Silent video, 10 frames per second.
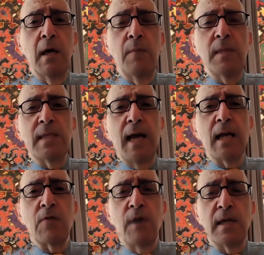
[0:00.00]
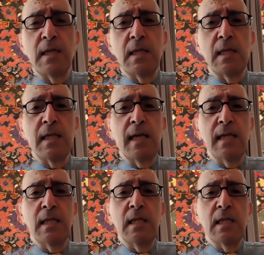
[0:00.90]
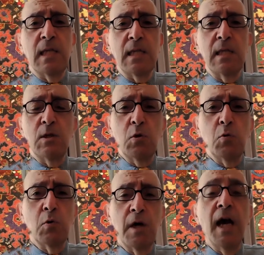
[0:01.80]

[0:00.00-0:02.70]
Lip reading: Missile Crisis in 1962.